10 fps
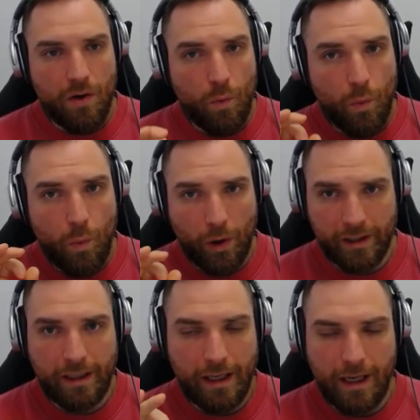
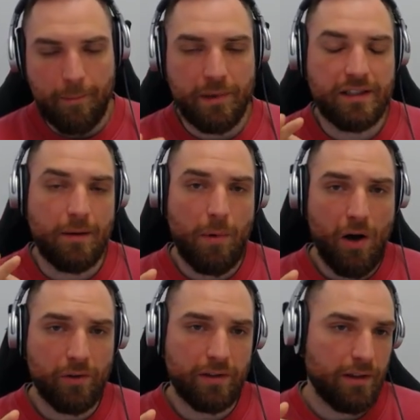what ClickUp is
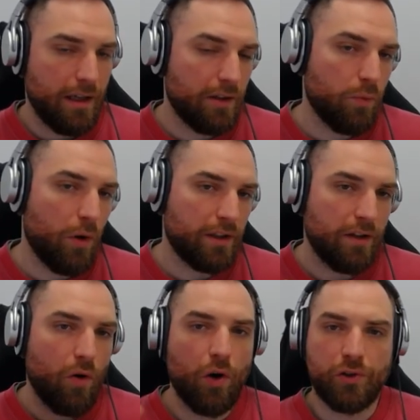about and
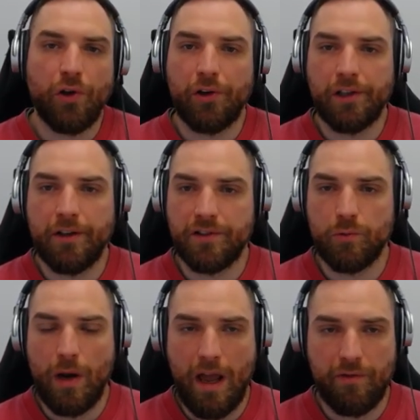what
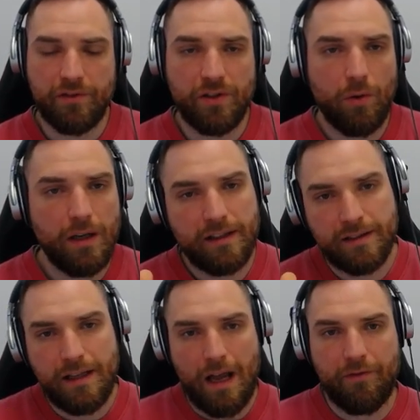alternatives we have. So
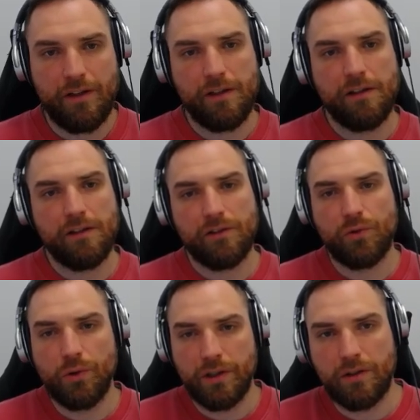let's dive
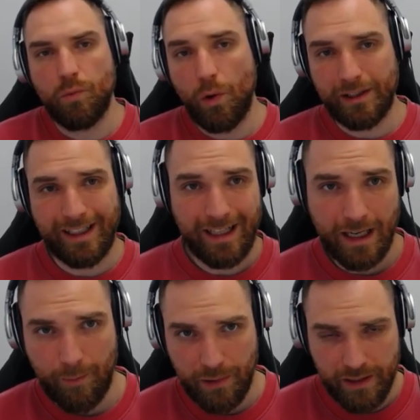into it, what
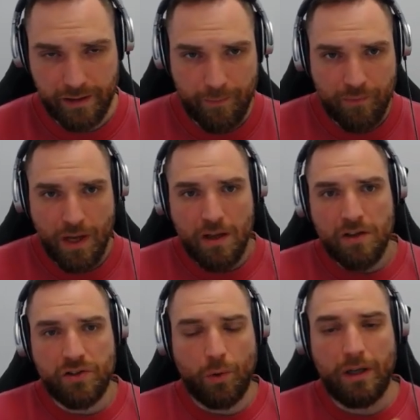ClickUp is.
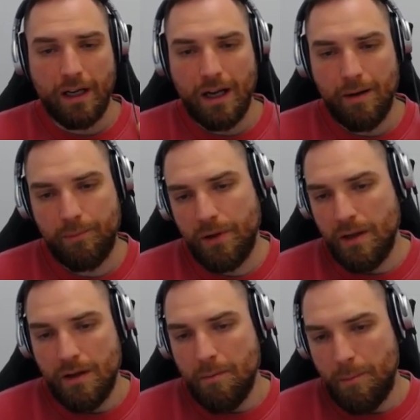So ClickUp,
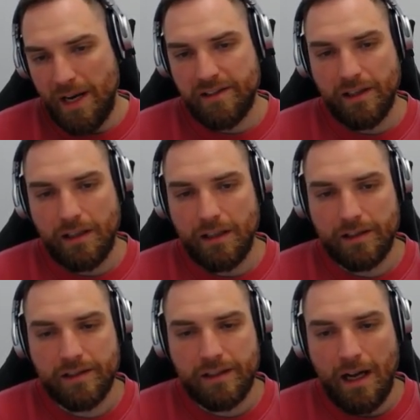basically
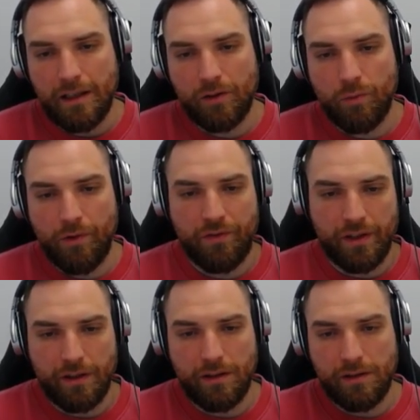it started with
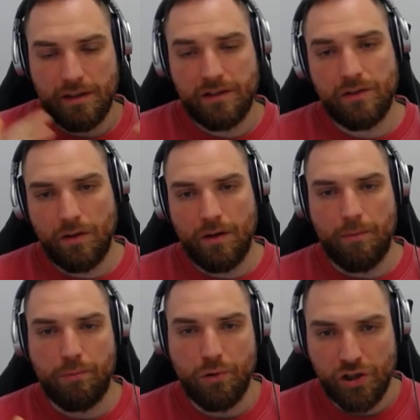this
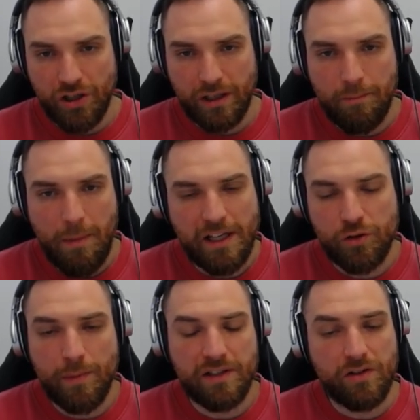project
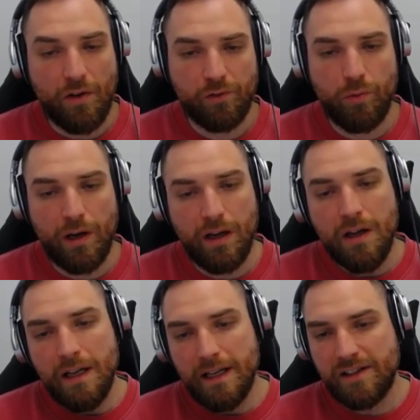management software.
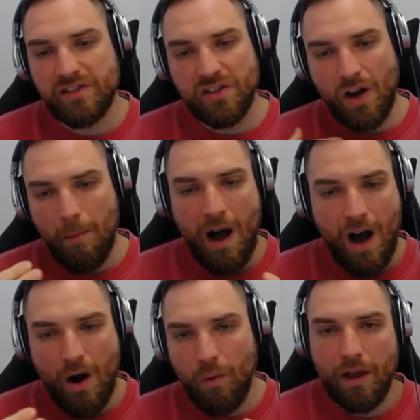It
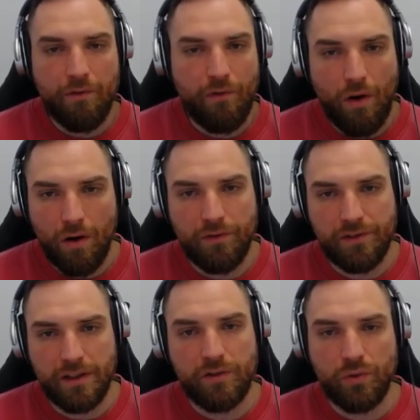somehow
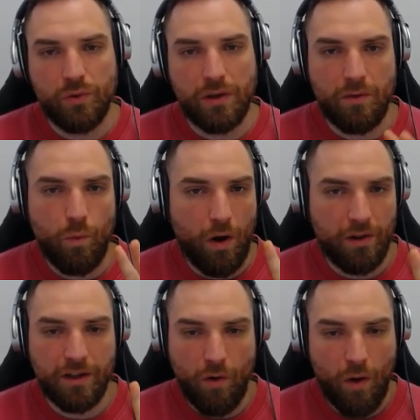evolved into a
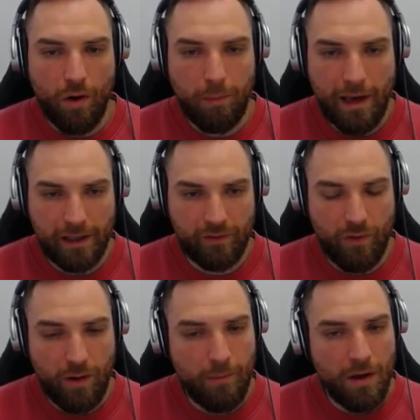one-and-all
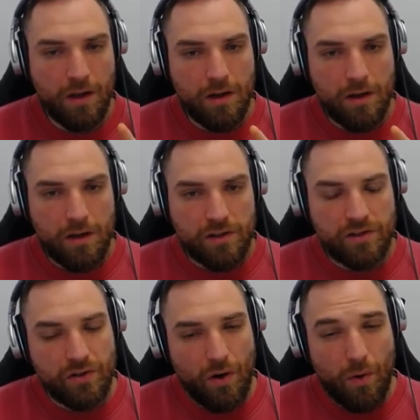platform.
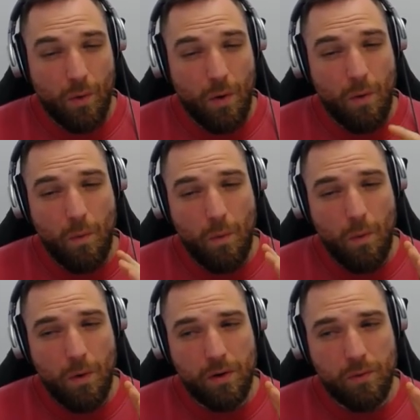So
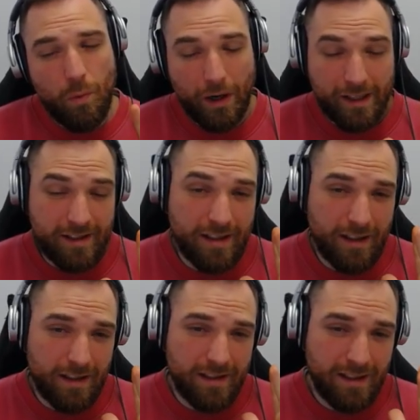what it
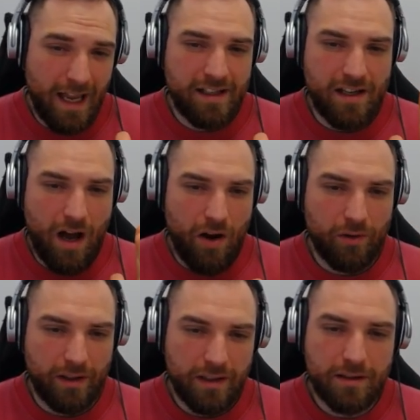stands
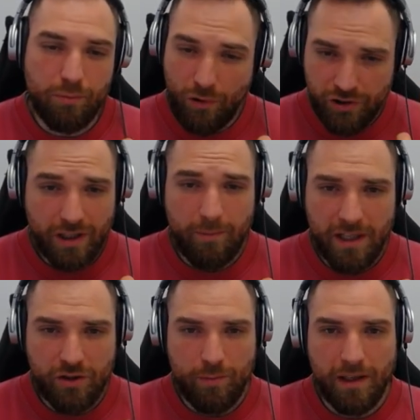out is project
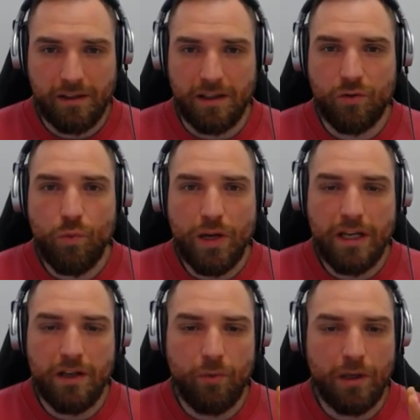management. It
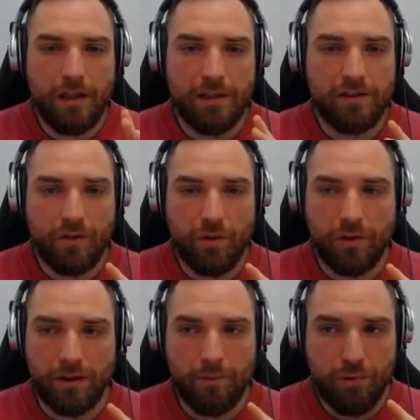really is
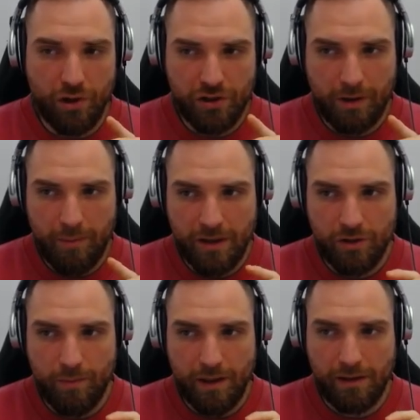good in project
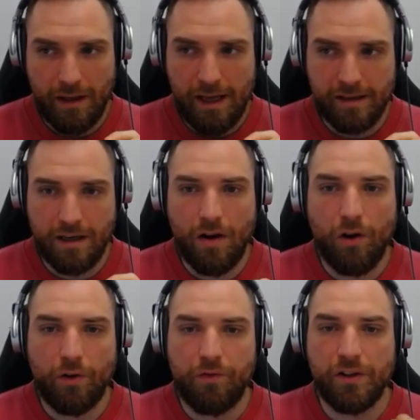management. It has a
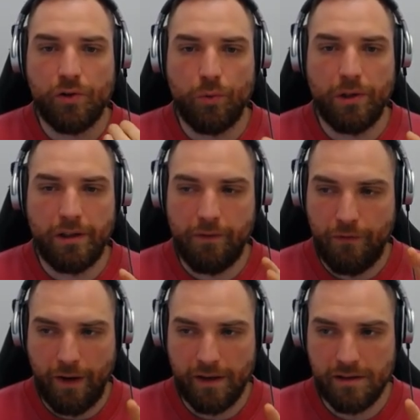lot of intuitive
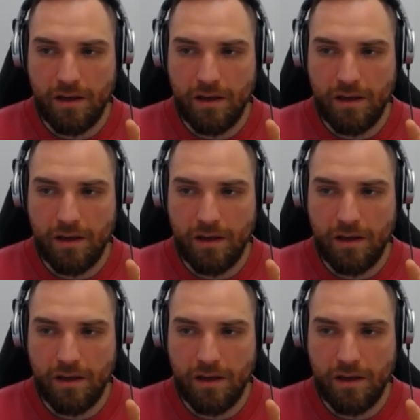things